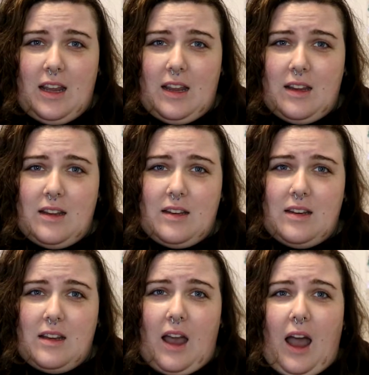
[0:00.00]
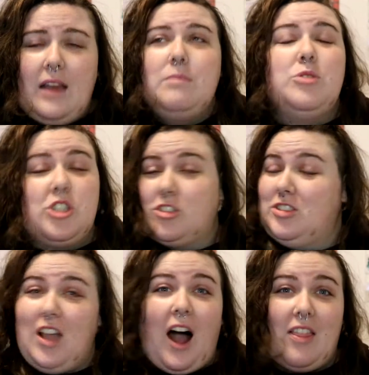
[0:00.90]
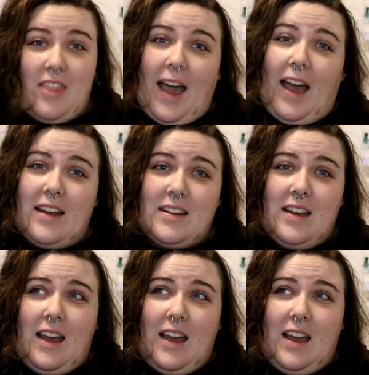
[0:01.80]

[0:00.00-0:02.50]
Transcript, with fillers: And I'm just not that.